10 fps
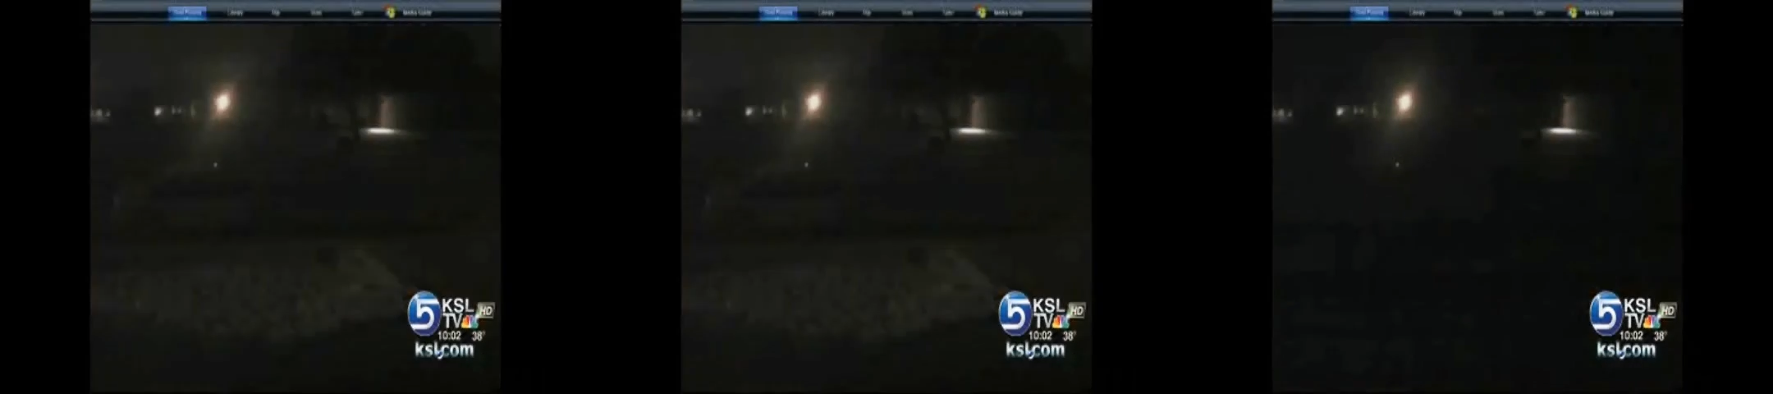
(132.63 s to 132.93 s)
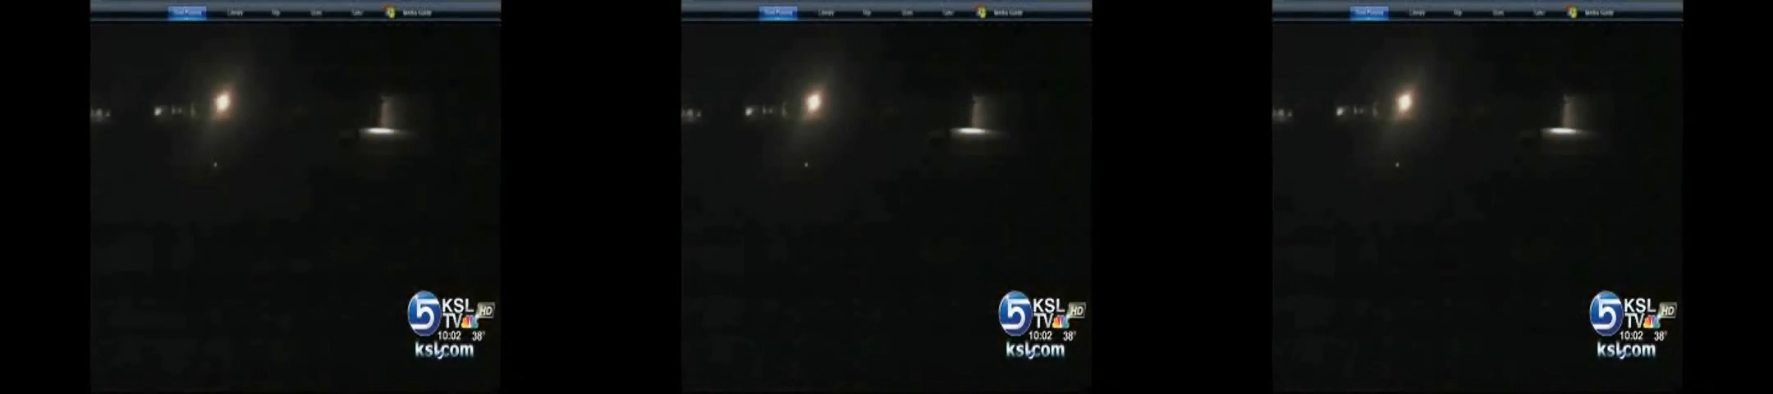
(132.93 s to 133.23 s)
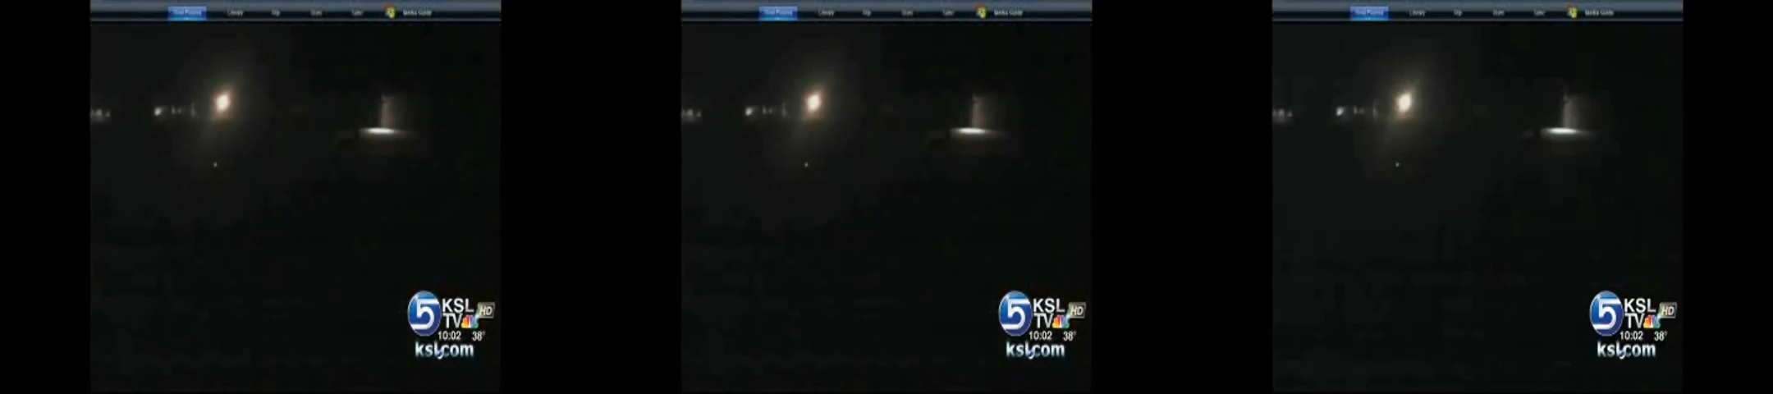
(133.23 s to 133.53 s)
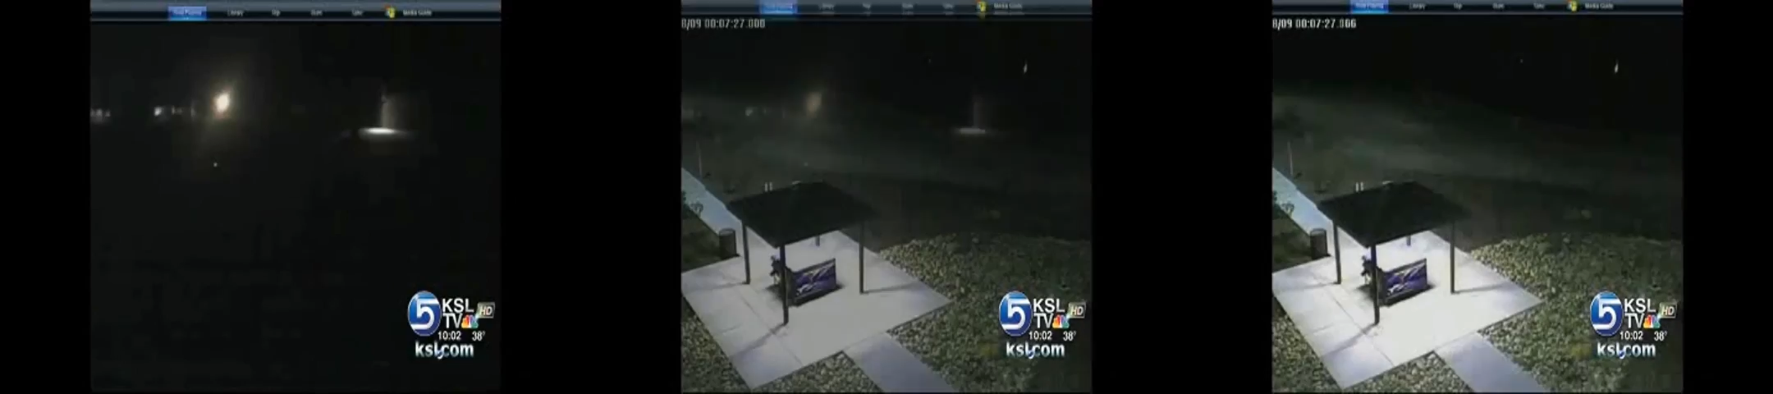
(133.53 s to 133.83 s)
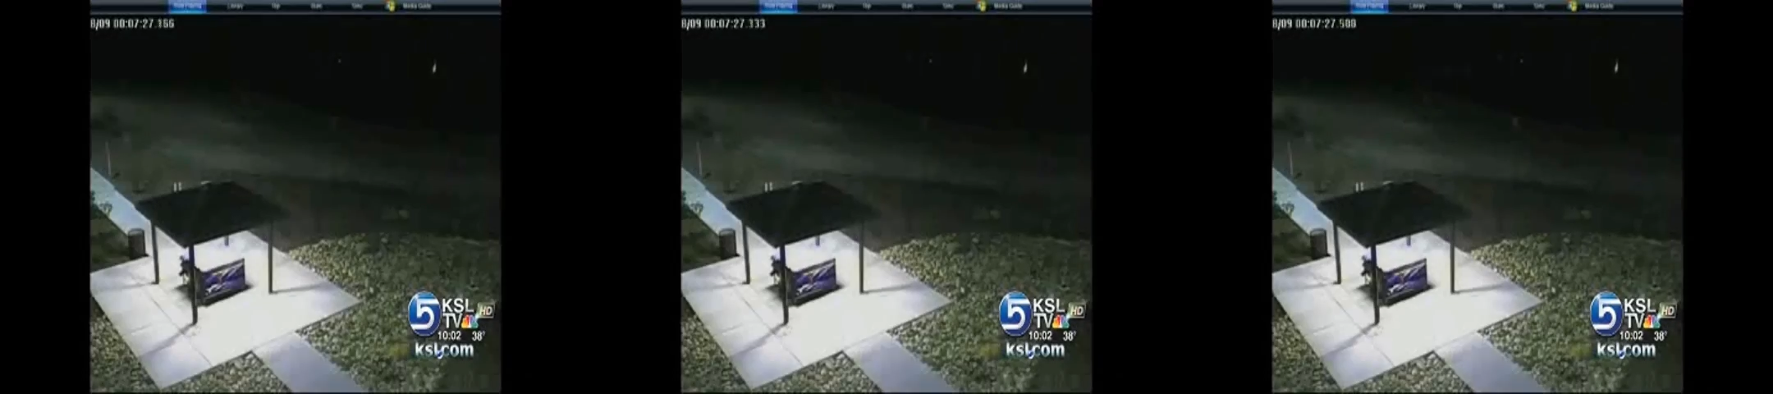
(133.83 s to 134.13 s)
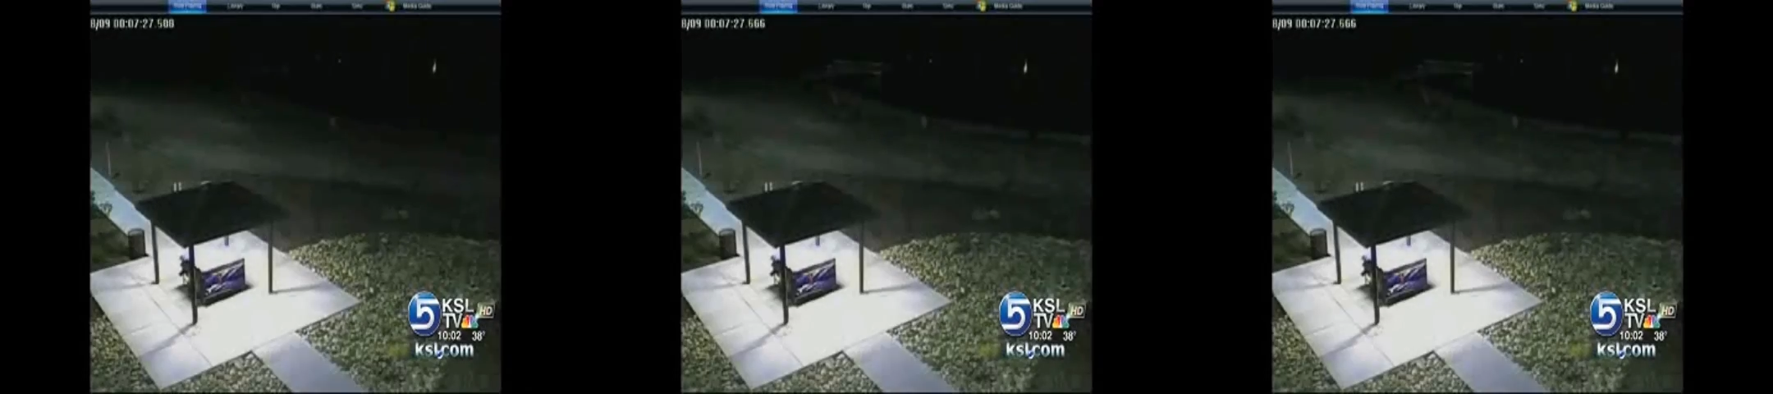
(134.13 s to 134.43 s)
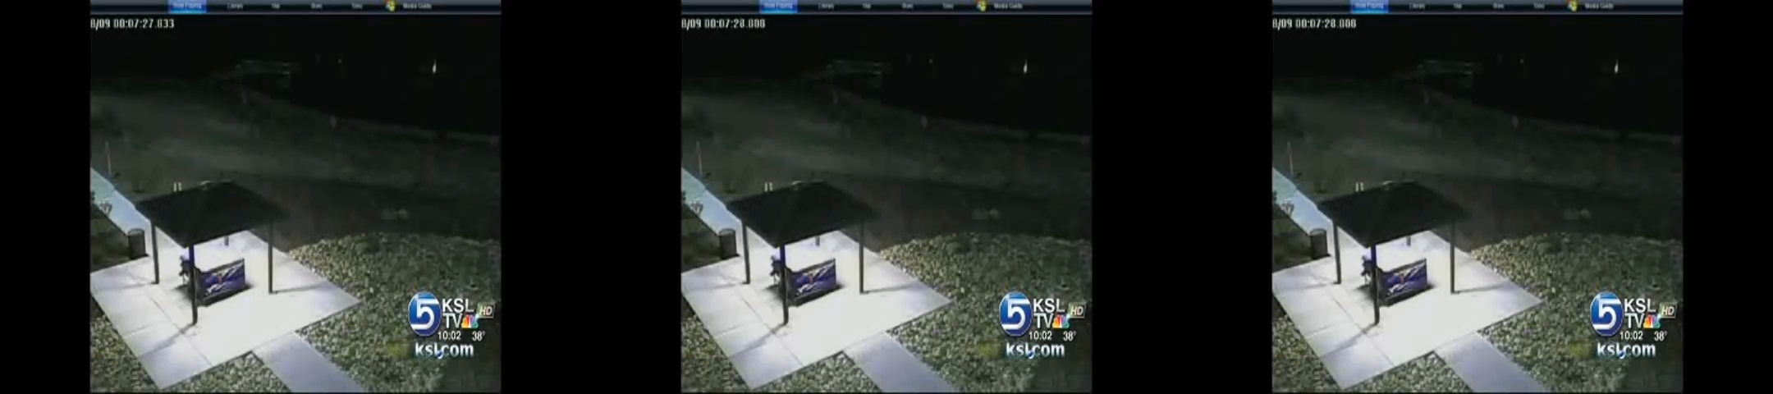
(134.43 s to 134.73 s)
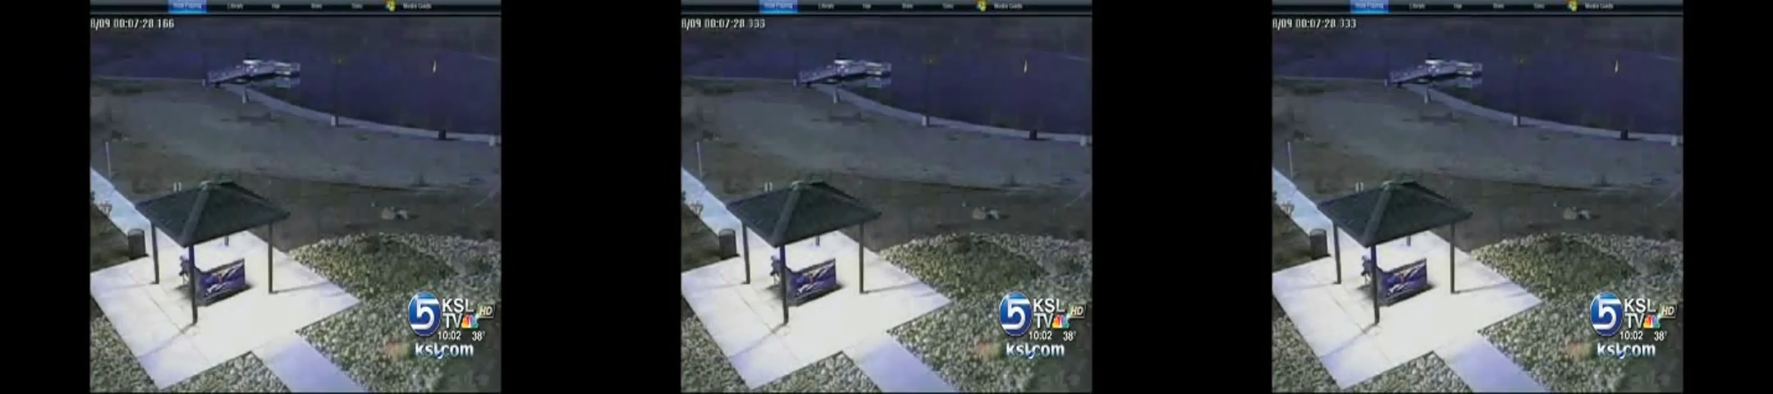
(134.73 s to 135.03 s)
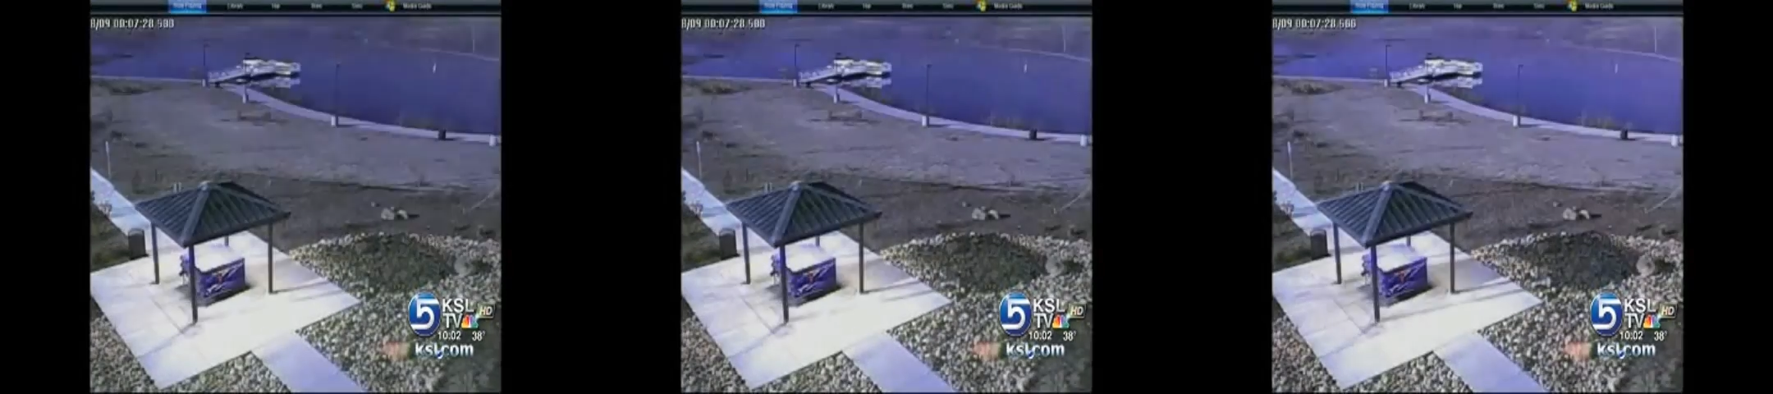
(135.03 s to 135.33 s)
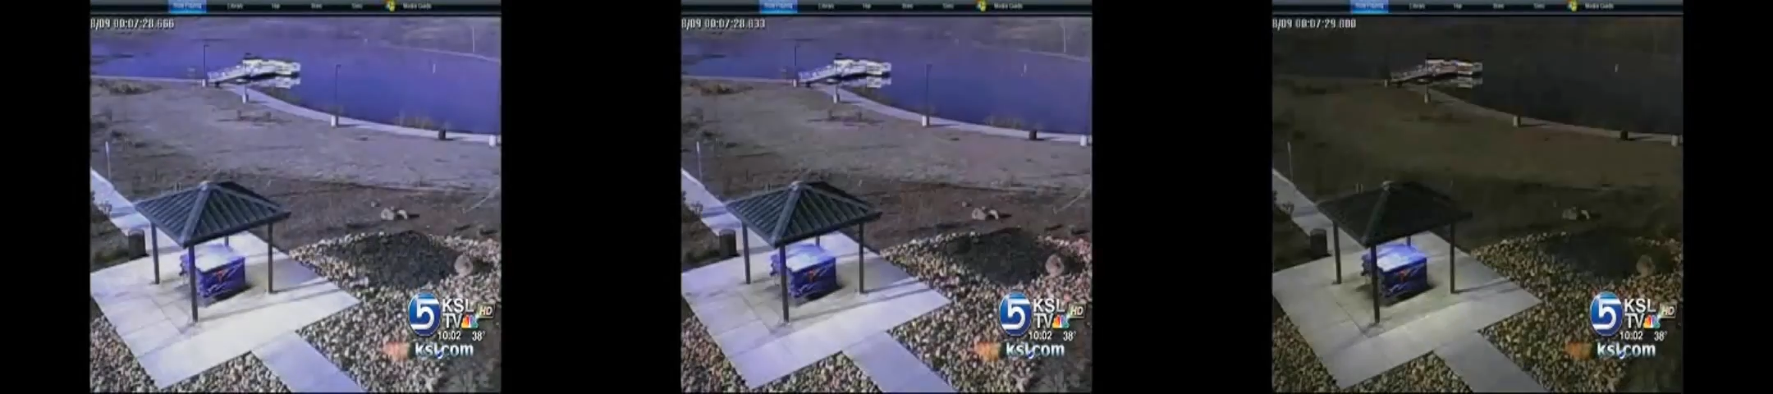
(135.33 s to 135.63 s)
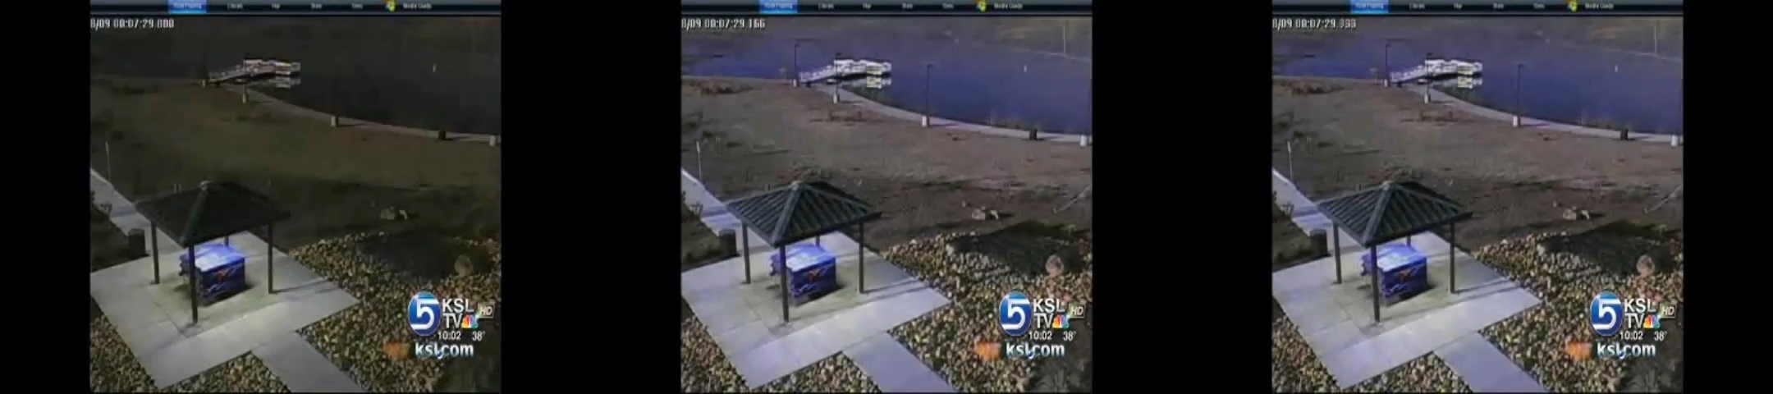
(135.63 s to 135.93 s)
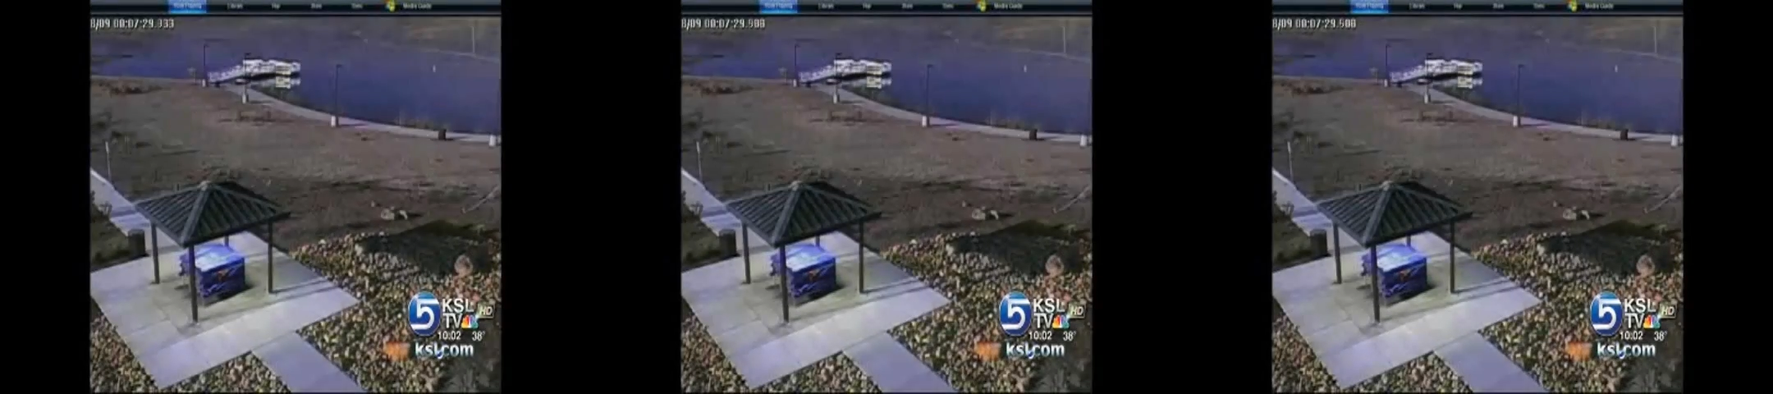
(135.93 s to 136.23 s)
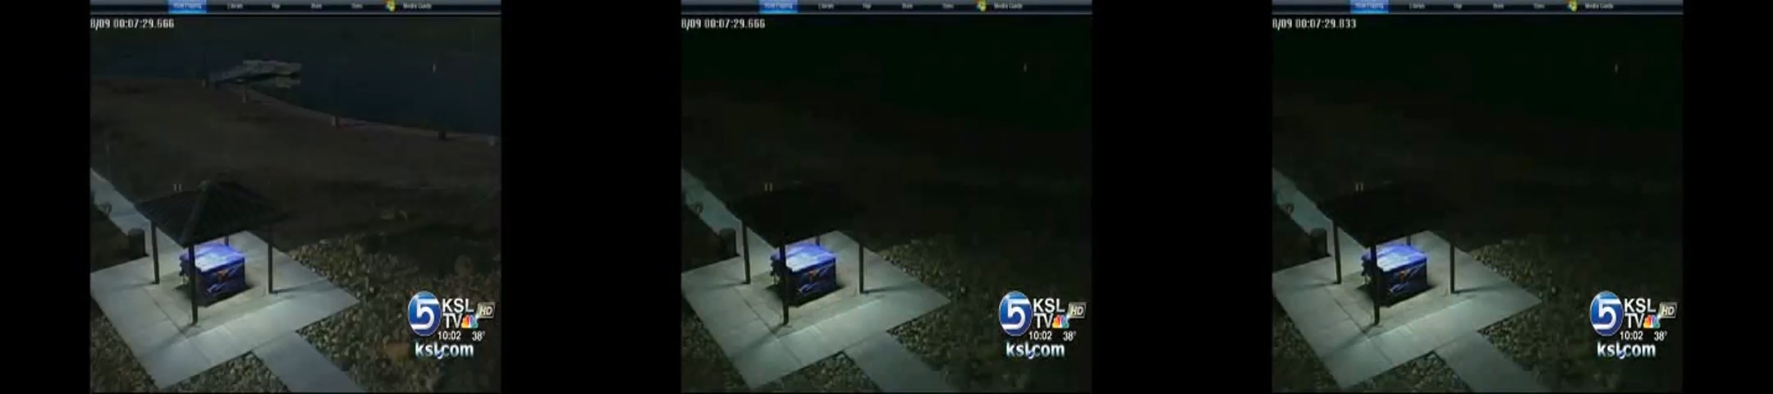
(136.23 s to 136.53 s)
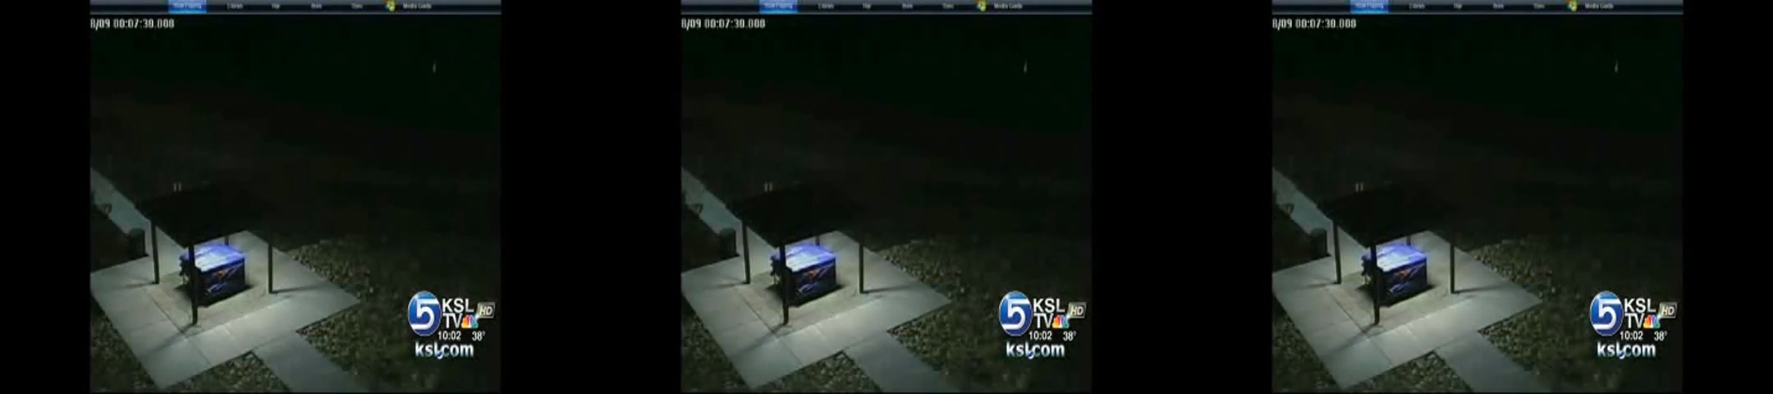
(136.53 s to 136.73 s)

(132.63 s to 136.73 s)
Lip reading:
[unreadable: no face in view]